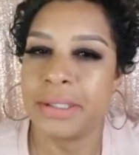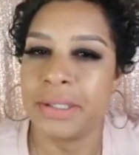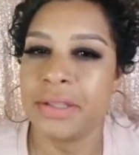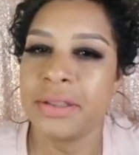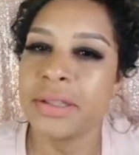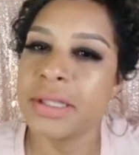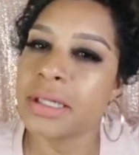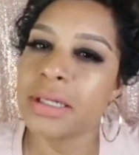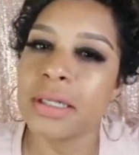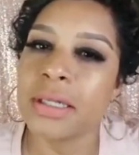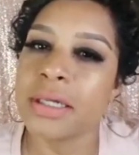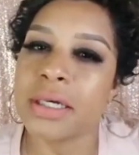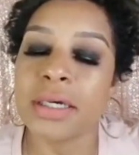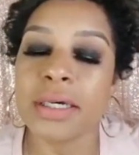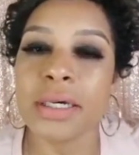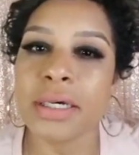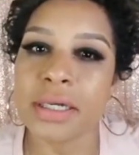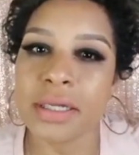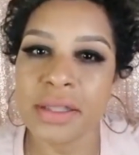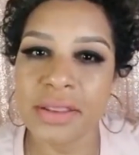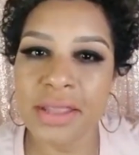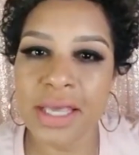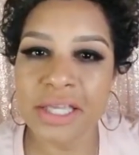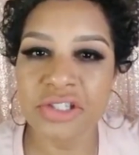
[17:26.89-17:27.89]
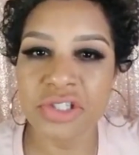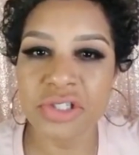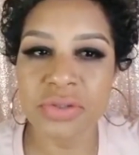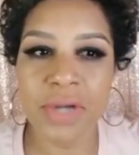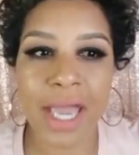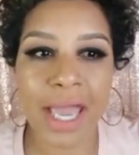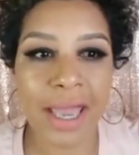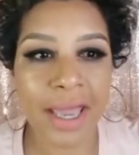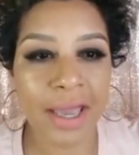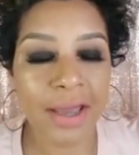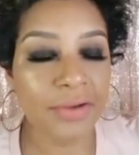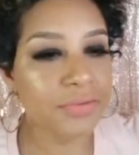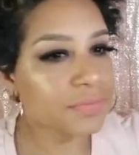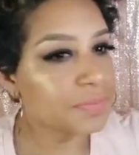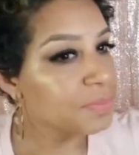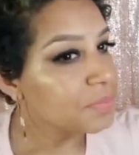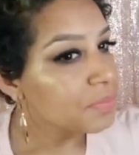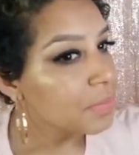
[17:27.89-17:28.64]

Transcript: the look that you have.